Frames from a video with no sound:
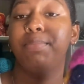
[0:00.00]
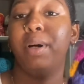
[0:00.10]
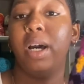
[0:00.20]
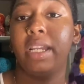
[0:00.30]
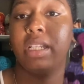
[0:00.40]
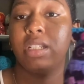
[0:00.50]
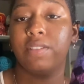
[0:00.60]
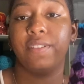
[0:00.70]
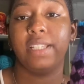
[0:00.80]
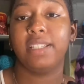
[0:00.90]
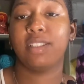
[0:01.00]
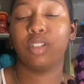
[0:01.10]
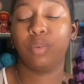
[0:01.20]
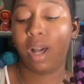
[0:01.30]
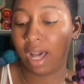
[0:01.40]
bodies for these
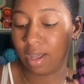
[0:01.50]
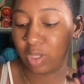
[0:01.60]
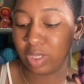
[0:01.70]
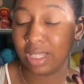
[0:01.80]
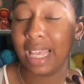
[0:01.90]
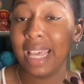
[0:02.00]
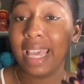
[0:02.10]
2 owls